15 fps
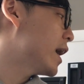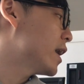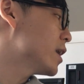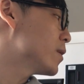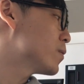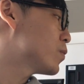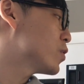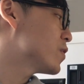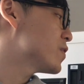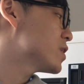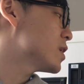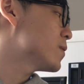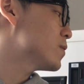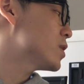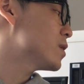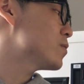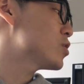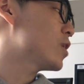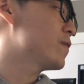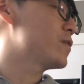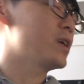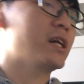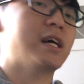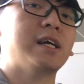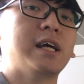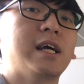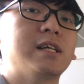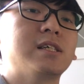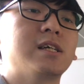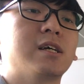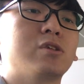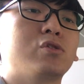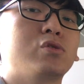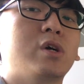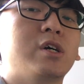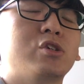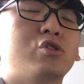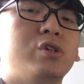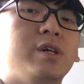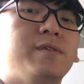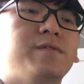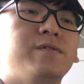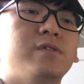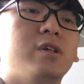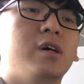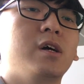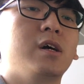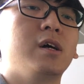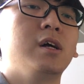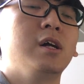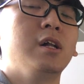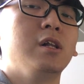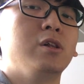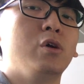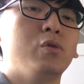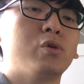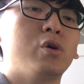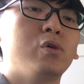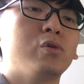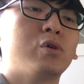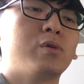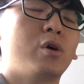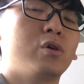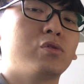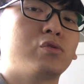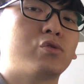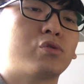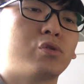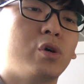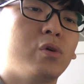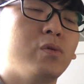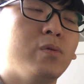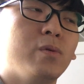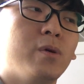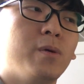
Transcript: and improve symptoms of the lung cancer to achieve the local control